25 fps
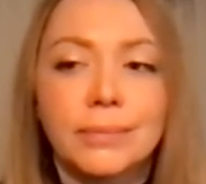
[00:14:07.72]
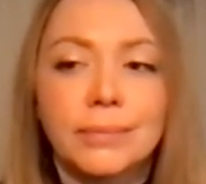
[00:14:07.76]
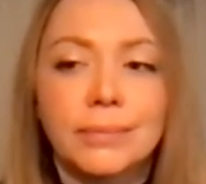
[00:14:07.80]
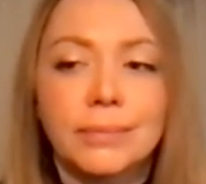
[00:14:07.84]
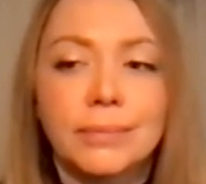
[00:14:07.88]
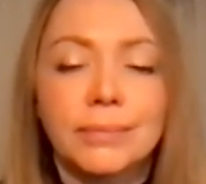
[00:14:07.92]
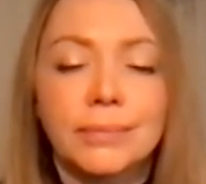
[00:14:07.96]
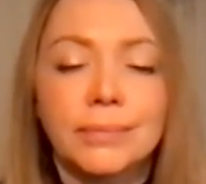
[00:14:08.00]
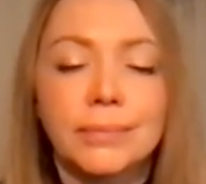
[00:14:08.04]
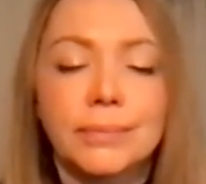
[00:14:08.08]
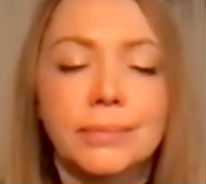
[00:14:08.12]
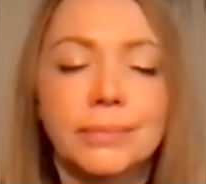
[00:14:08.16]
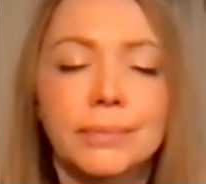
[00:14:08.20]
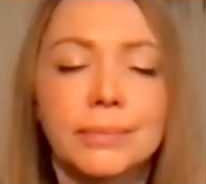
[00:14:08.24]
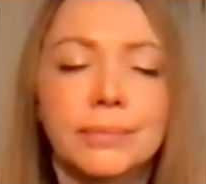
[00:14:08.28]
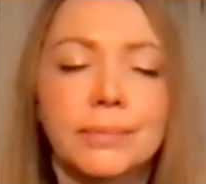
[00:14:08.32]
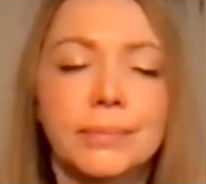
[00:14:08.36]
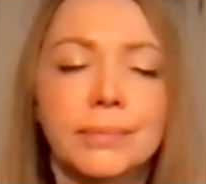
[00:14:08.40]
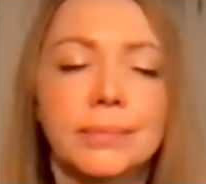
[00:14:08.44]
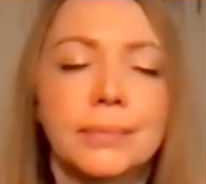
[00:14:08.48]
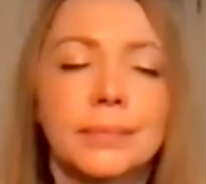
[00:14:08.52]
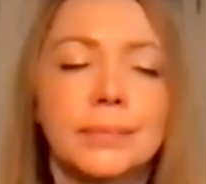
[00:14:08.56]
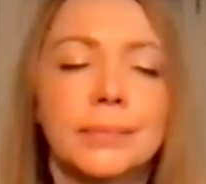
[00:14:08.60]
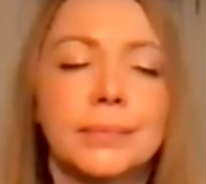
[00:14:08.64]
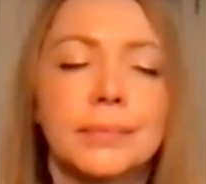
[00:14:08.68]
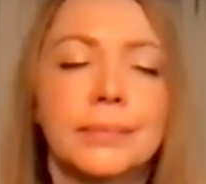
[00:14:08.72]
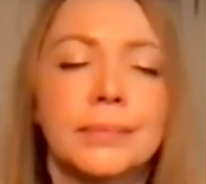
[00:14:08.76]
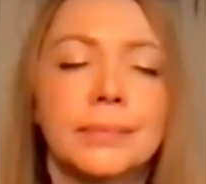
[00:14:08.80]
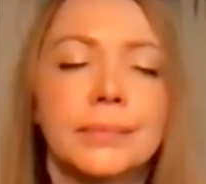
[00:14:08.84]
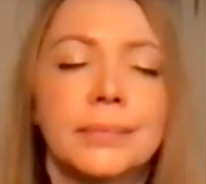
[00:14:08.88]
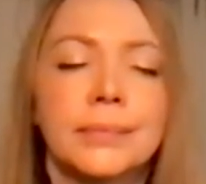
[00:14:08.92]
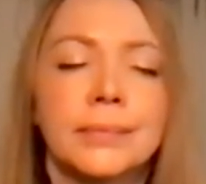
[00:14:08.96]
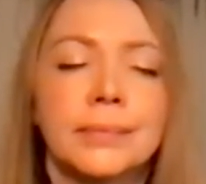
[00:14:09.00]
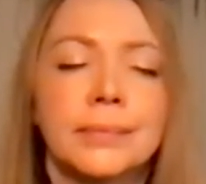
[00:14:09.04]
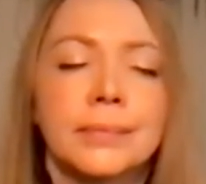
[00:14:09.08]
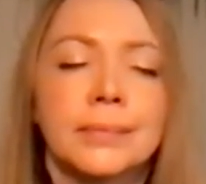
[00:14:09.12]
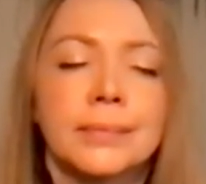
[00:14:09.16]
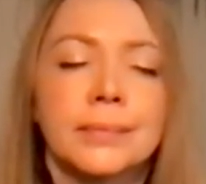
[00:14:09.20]

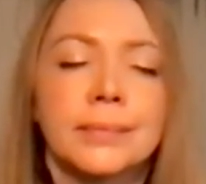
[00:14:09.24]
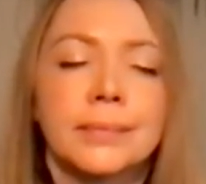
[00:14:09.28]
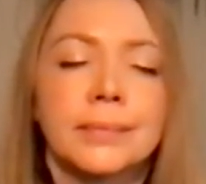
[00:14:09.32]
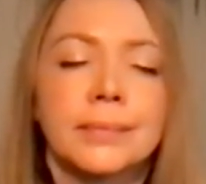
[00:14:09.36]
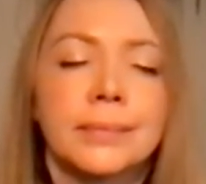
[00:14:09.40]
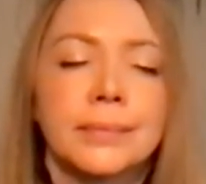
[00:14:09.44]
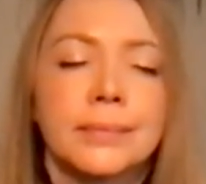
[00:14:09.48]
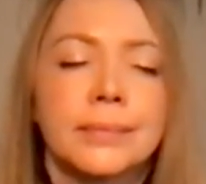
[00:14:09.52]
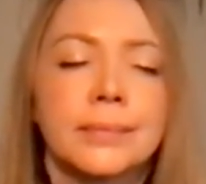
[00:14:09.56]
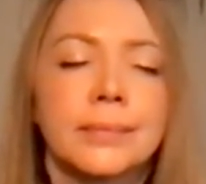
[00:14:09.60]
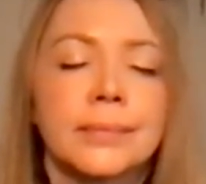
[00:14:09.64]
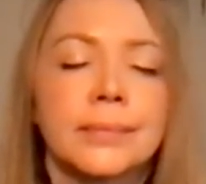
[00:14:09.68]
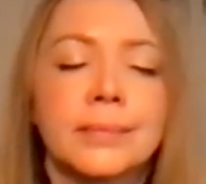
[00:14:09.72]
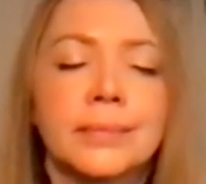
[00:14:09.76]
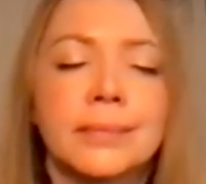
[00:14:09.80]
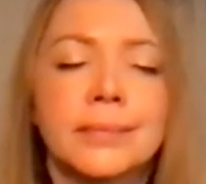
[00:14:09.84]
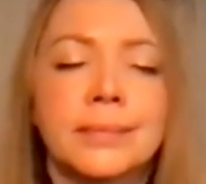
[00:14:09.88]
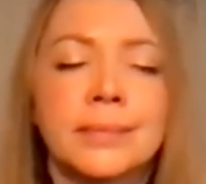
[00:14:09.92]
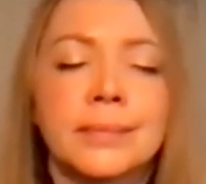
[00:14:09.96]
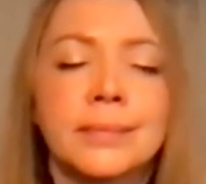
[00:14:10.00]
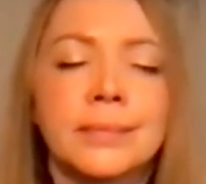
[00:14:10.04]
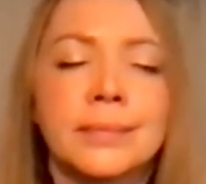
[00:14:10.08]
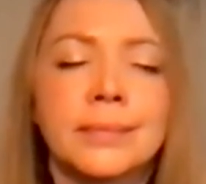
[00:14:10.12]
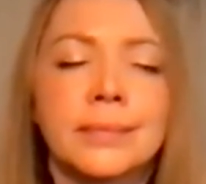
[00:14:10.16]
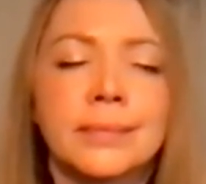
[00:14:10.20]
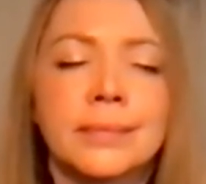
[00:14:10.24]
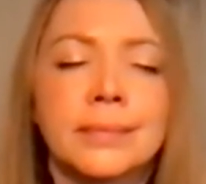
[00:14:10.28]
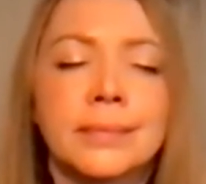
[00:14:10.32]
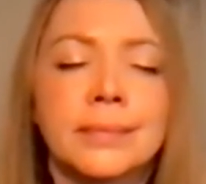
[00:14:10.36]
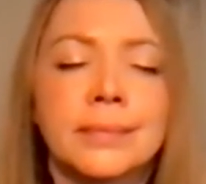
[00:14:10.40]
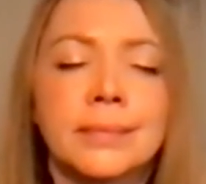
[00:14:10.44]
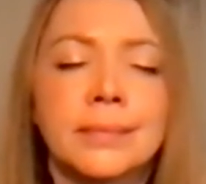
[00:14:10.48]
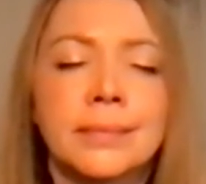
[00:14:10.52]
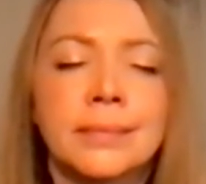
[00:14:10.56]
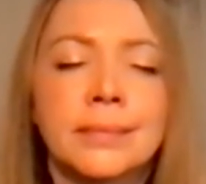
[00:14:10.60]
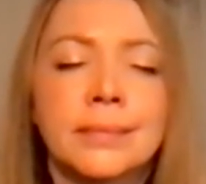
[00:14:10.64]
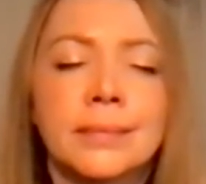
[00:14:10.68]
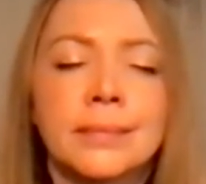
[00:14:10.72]

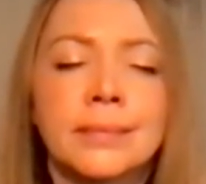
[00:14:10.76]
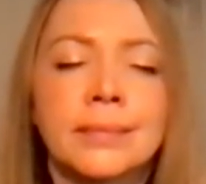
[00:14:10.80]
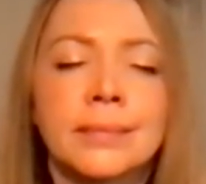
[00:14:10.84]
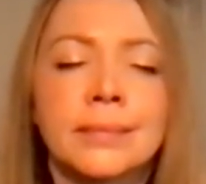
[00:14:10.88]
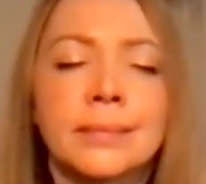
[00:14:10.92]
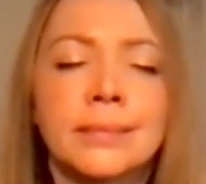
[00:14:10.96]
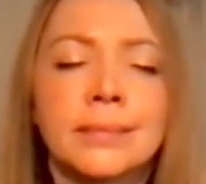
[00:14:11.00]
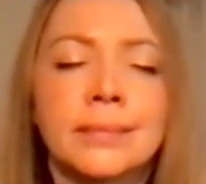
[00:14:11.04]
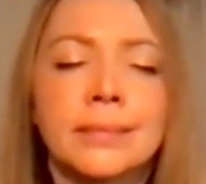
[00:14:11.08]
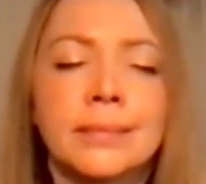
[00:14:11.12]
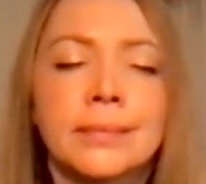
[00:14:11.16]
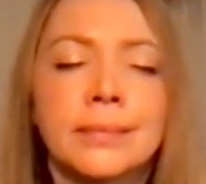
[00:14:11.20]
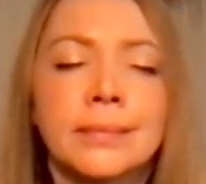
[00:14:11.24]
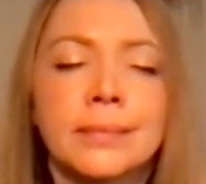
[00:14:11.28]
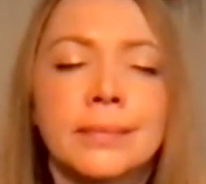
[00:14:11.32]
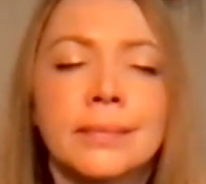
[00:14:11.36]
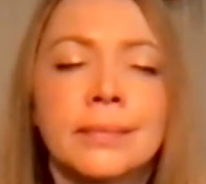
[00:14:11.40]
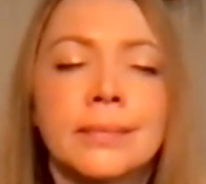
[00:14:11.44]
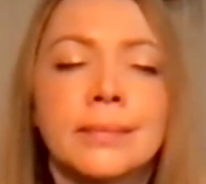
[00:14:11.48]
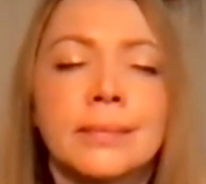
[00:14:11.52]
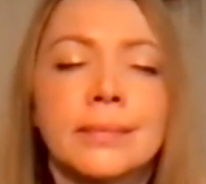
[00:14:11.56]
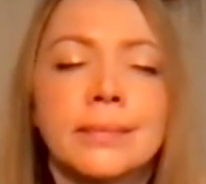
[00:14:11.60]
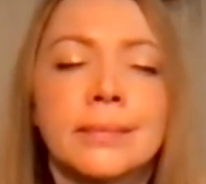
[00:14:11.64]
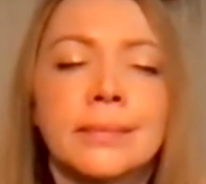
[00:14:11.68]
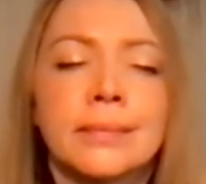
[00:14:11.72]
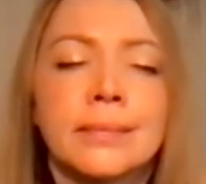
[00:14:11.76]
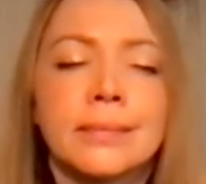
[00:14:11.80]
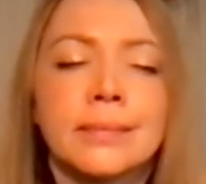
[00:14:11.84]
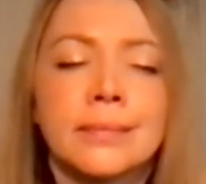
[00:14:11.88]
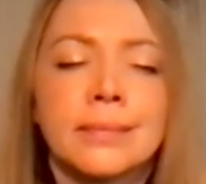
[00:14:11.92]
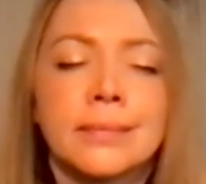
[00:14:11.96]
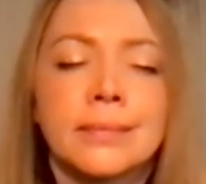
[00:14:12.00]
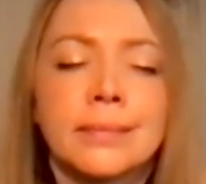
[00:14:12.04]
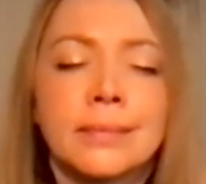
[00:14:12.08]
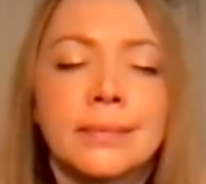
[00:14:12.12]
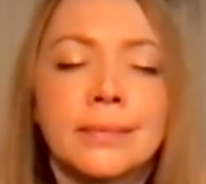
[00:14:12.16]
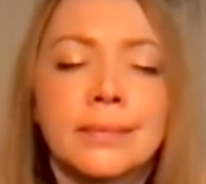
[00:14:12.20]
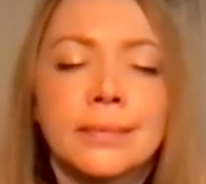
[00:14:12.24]

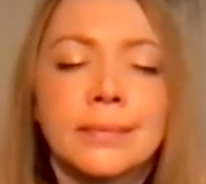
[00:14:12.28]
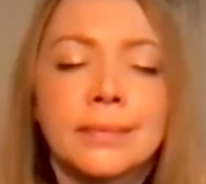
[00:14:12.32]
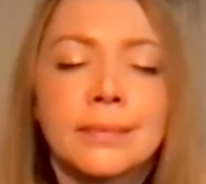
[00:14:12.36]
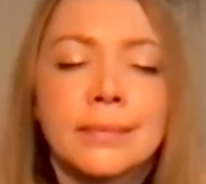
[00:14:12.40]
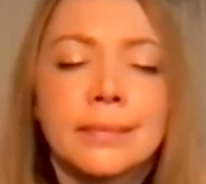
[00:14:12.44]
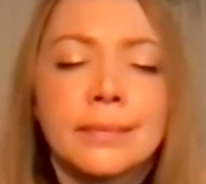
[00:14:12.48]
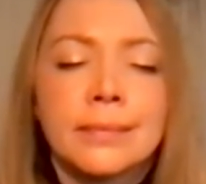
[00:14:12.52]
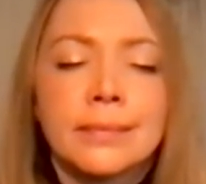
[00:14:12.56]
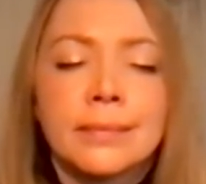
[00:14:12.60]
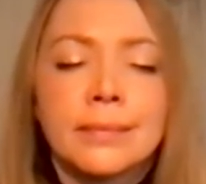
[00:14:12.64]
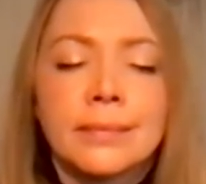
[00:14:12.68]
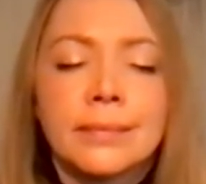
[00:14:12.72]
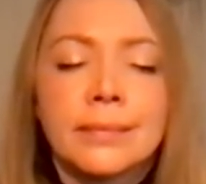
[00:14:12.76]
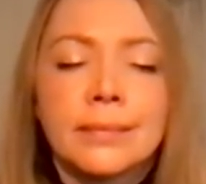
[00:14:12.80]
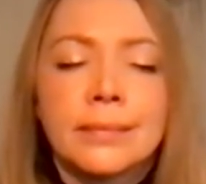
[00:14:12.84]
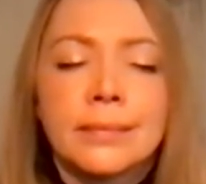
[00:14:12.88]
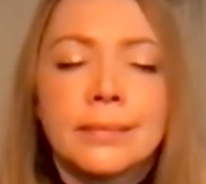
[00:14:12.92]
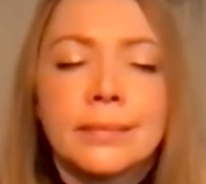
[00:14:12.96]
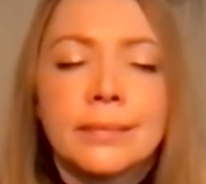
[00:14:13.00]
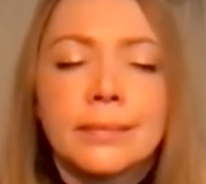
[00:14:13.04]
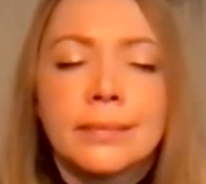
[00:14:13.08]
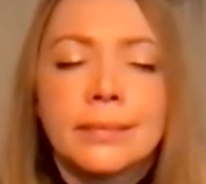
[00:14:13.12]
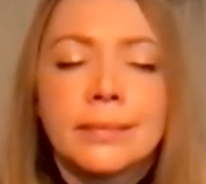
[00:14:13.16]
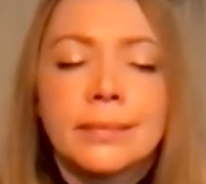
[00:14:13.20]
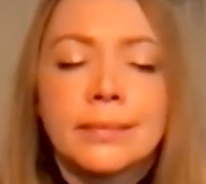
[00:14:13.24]
Nobody speaks.